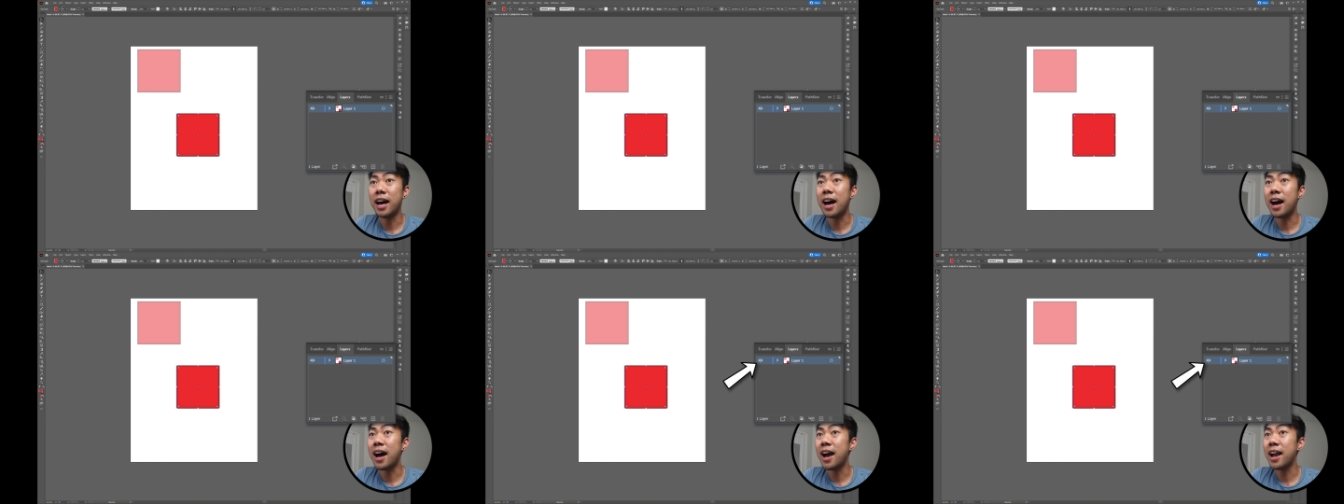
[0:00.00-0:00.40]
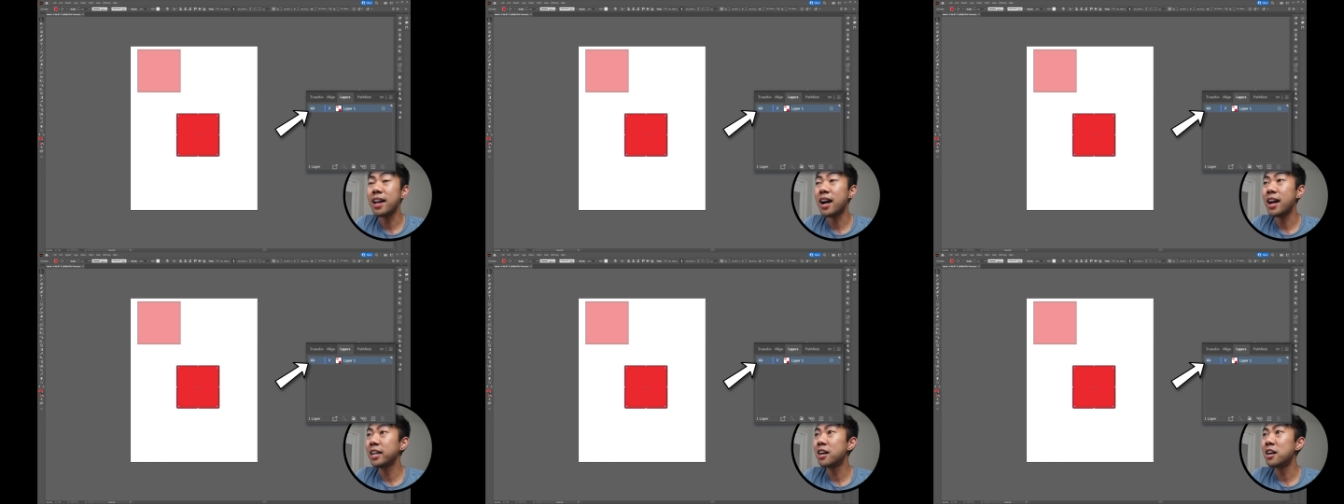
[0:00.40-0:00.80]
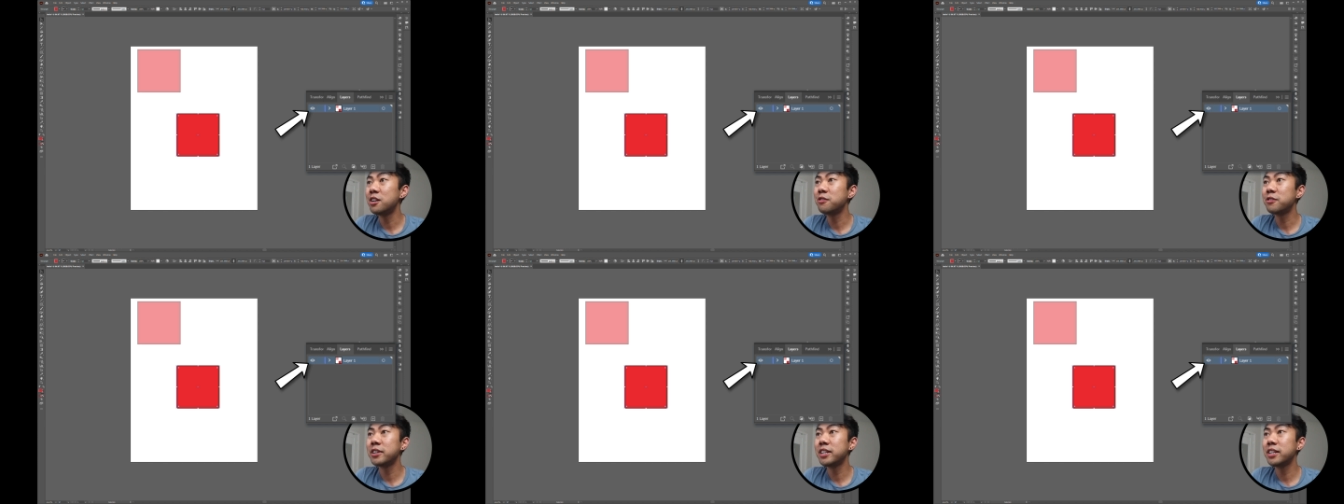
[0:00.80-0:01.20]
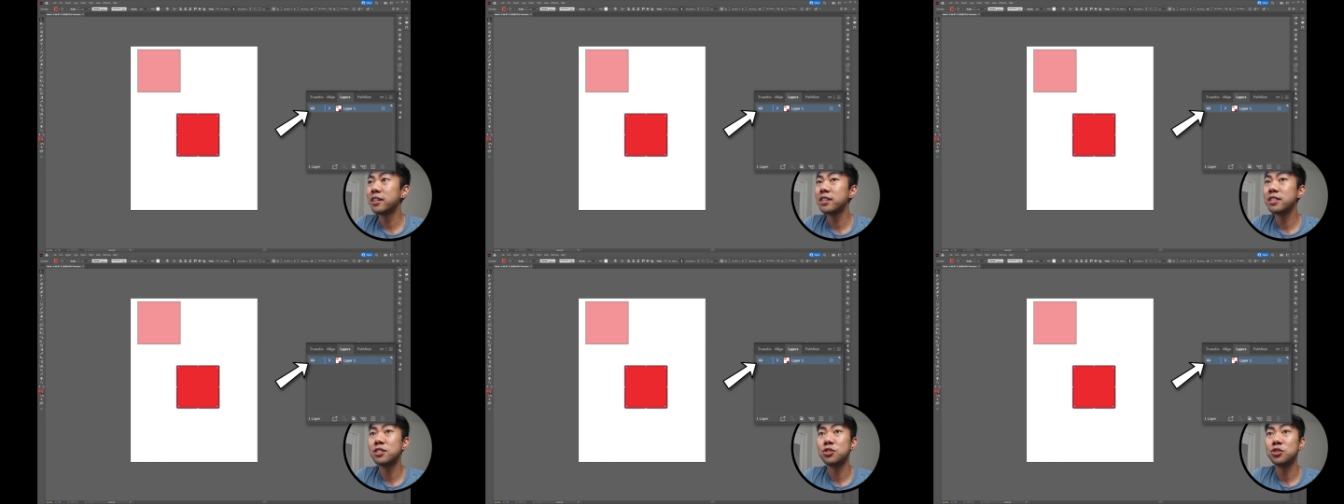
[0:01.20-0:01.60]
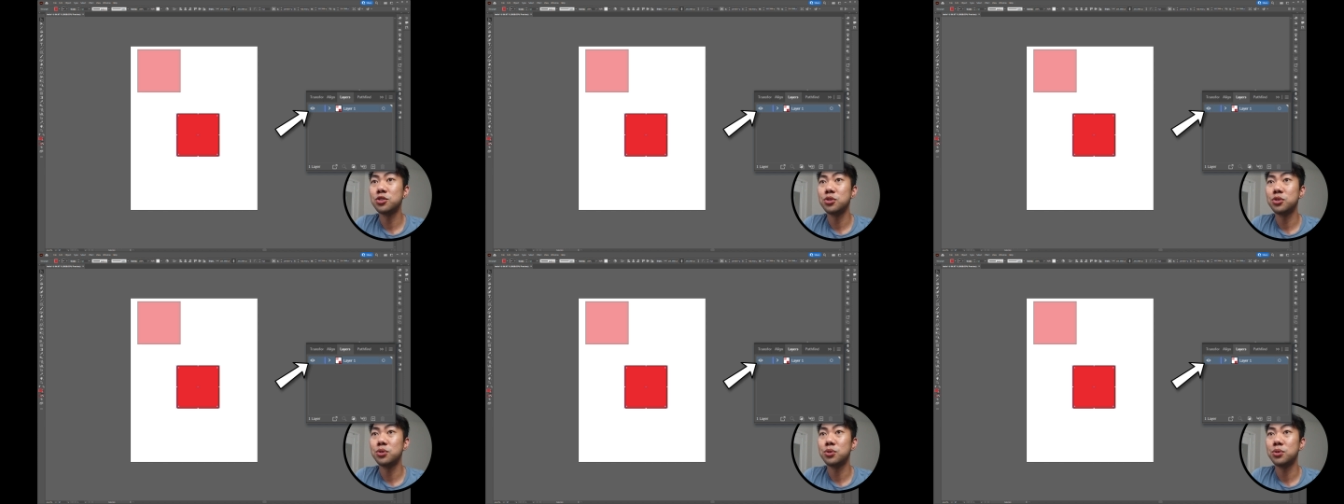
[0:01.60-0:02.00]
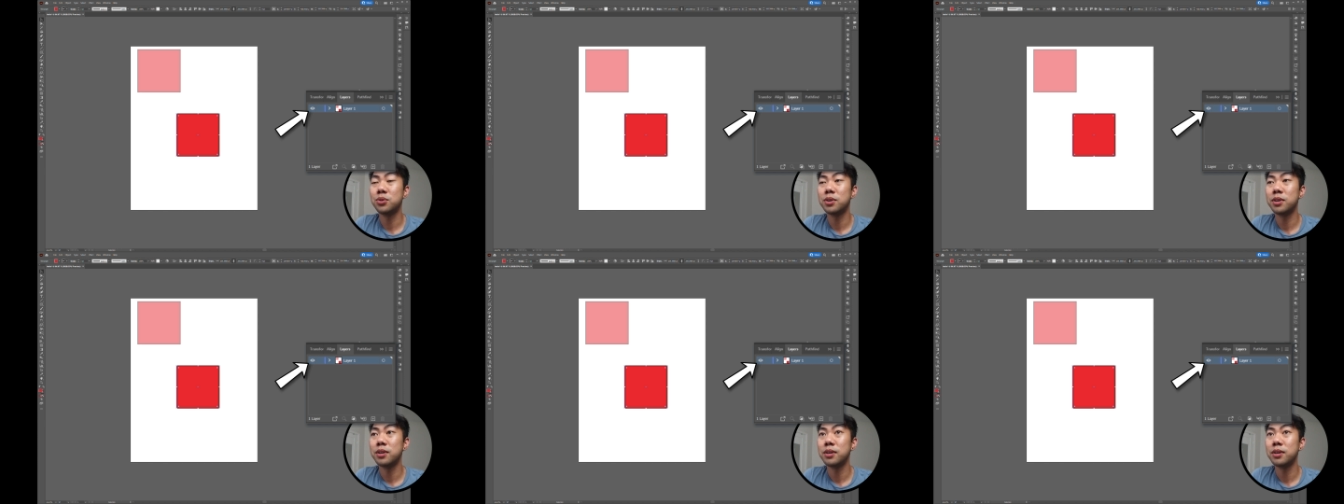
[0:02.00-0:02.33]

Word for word: the eye icon over here is to